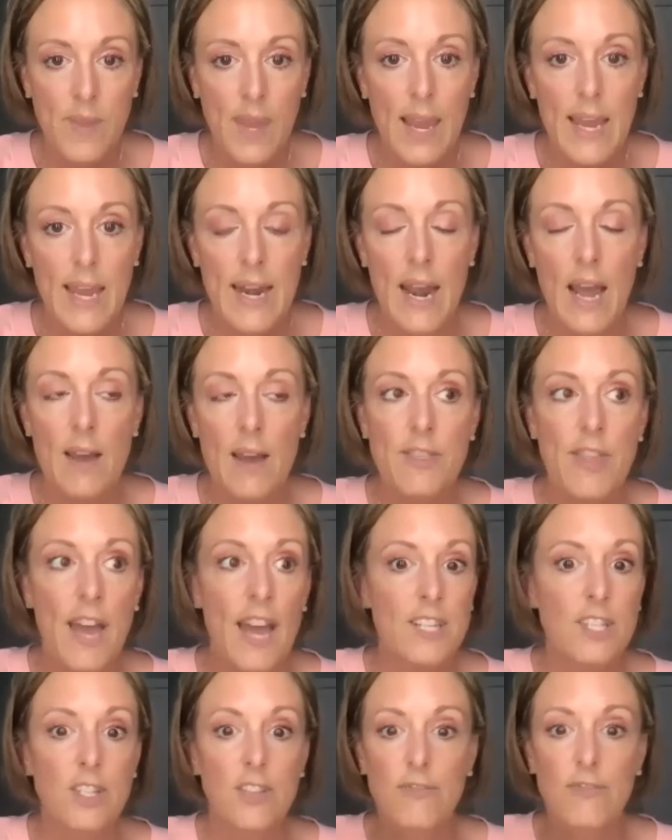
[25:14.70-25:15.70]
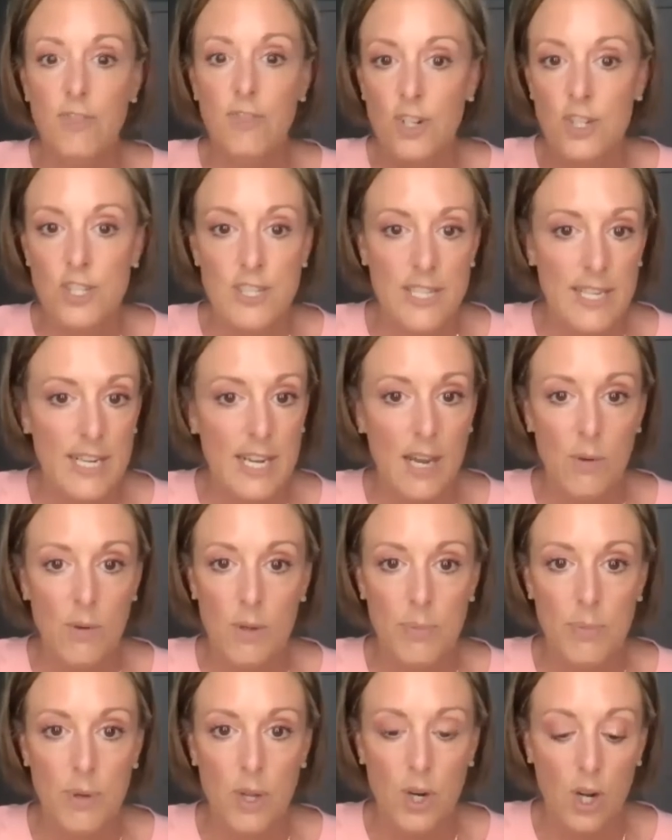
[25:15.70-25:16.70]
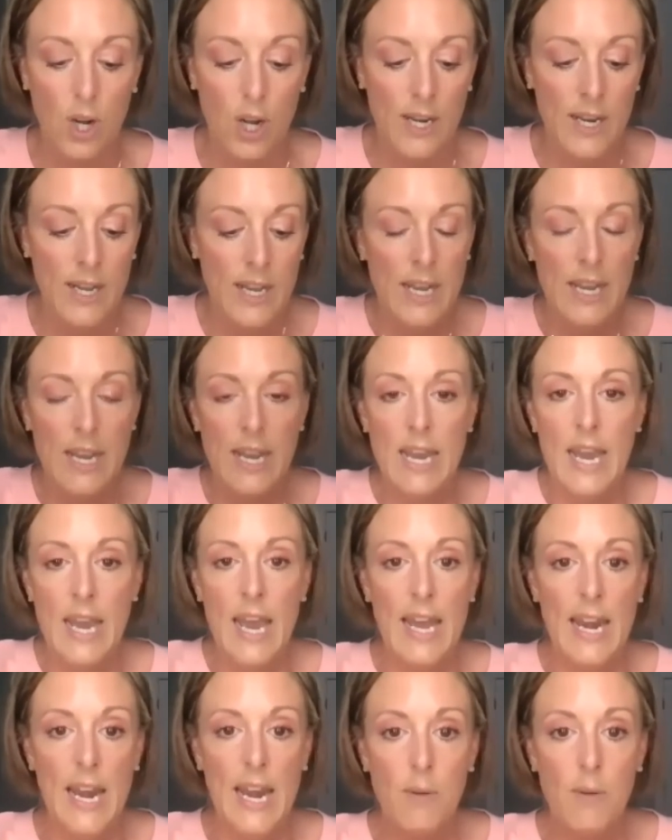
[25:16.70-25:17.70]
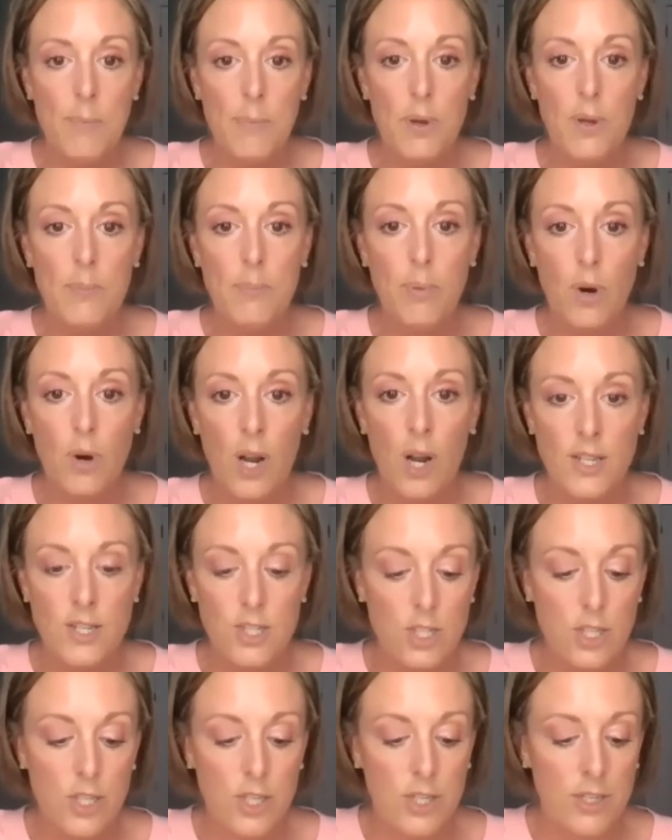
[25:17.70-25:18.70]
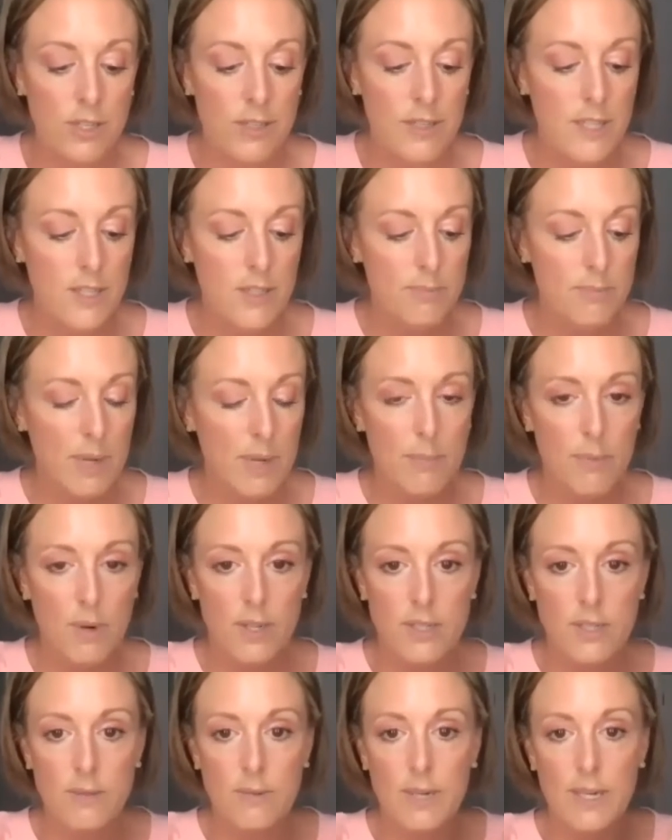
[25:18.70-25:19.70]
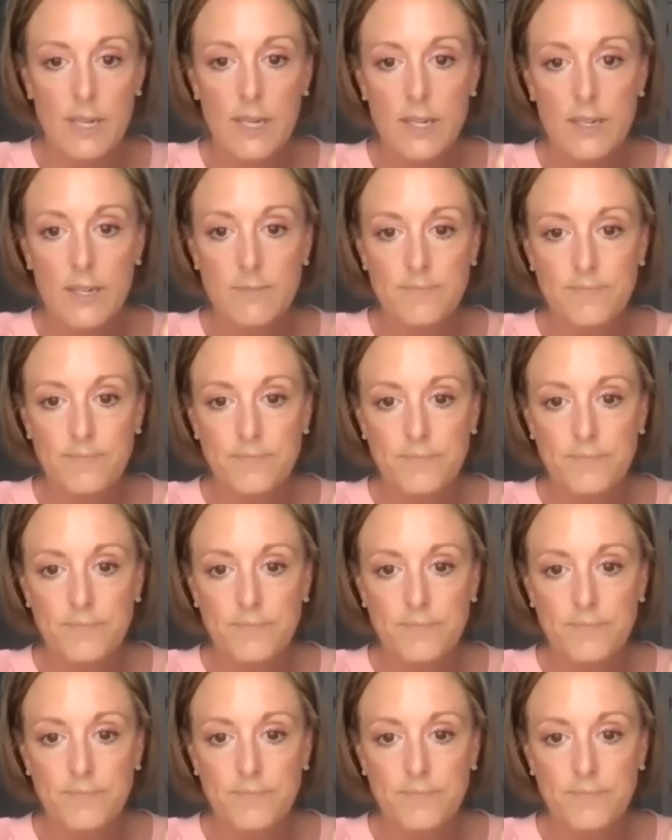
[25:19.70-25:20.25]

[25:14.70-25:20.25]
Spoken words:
and that's the first thing I would put on. And I would put bronzer, here's my bronzer right here.